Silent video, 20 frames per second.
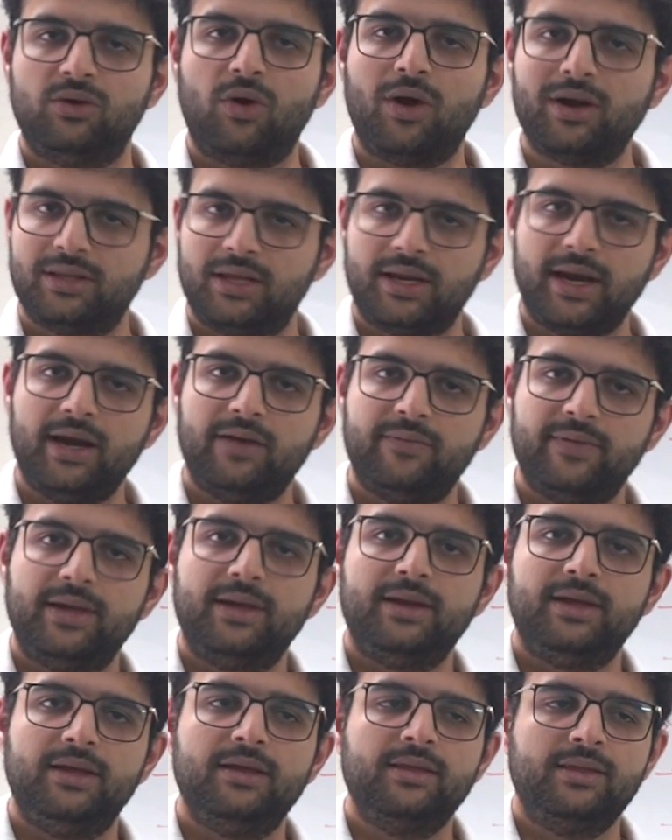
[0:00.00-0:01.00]
not the right way,
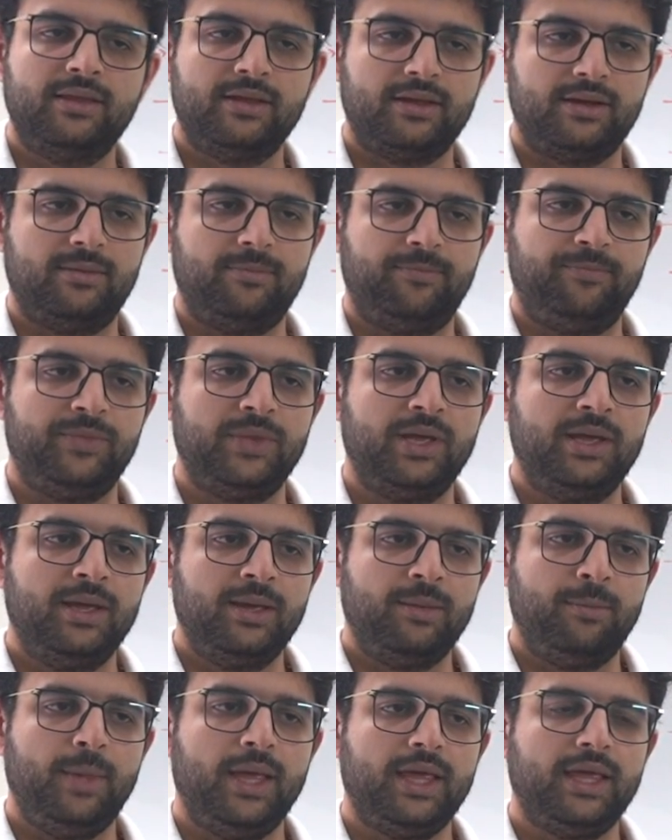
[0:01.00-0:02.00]
Harkirat?
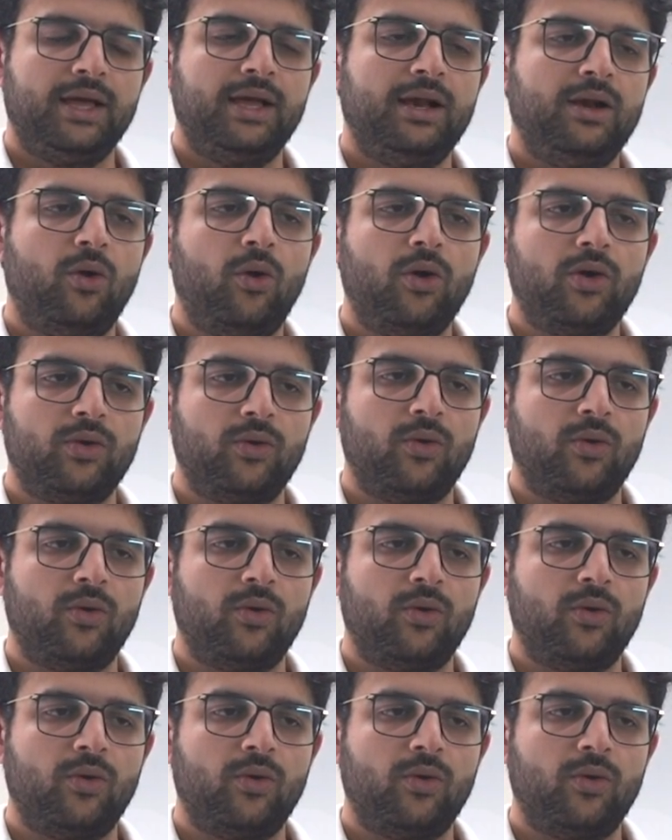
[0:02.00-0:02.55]
Making a lot